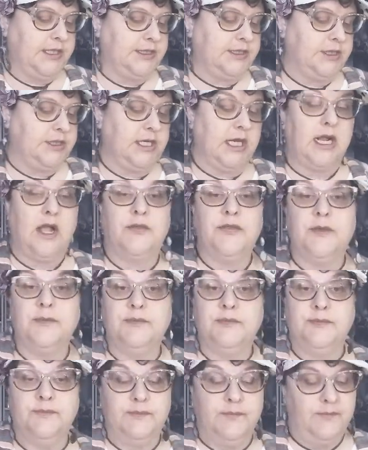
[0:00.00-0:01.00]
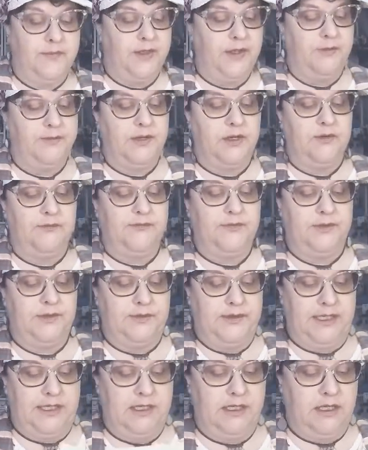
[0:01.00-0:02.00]
to check out the beautiful new
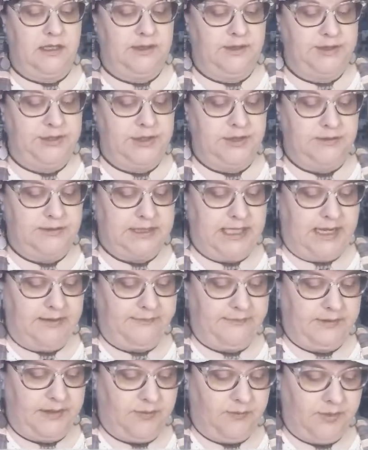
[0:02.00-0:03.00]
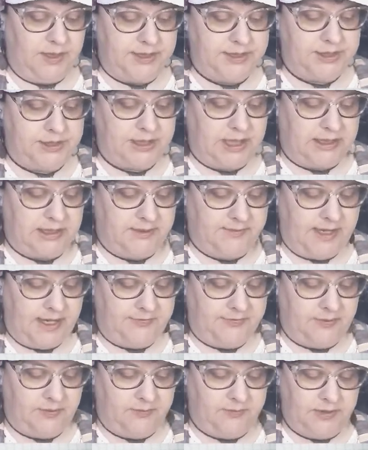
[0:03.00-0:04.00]
in colors, you definitely want to check them
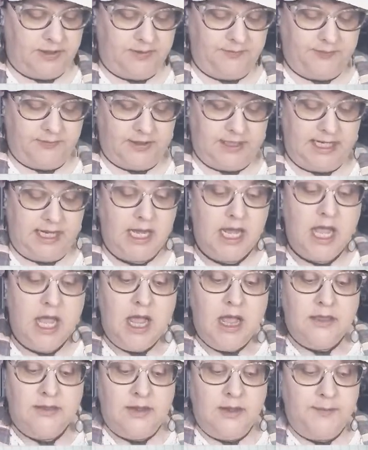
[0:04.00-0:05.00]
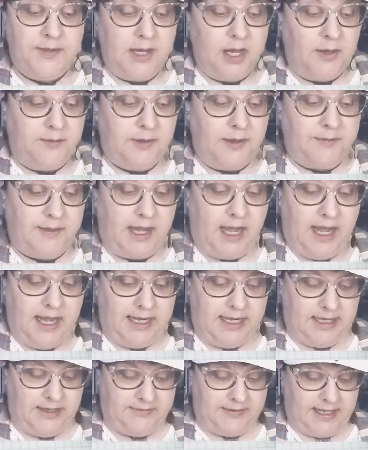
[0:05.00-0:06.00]
out. They're really pretty. The Pale
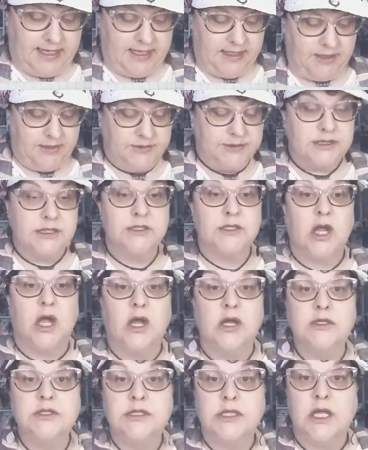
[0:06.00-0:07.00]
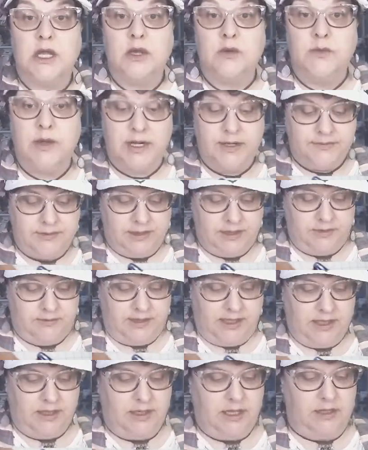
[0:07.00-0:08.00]
Papaya that I used is also one of the new
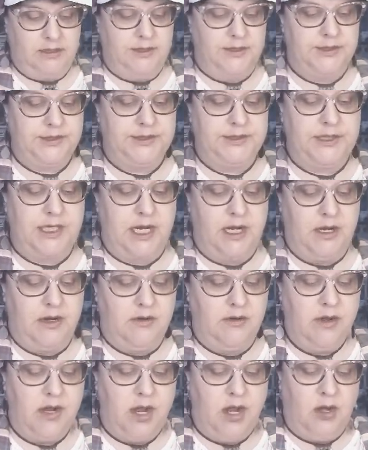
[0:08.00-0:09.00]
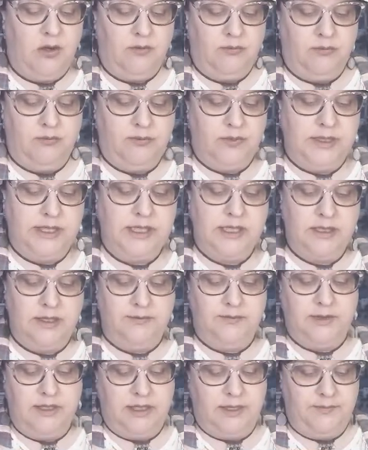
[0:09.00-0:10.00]
in colors. So really,
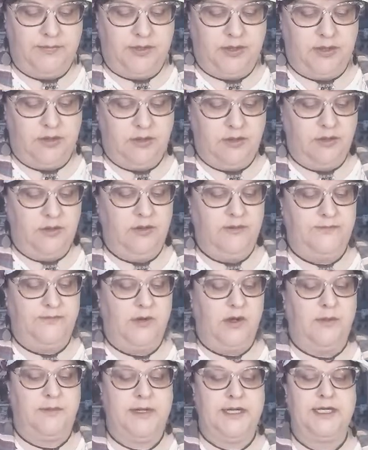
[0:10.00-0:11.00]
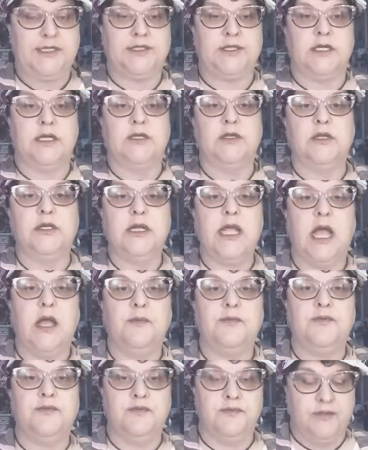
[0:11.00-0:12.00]
really beautiful combination. And look how
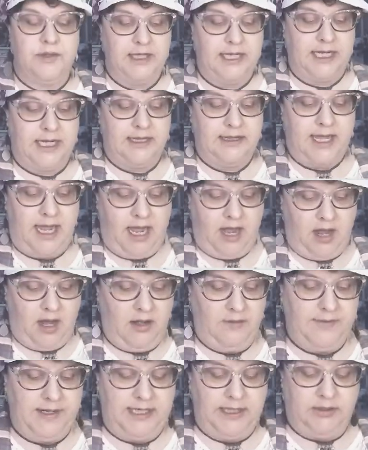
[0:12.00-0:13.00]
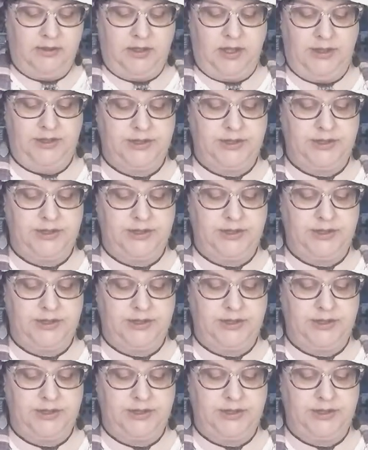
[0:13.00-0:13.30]
pretty that already looks.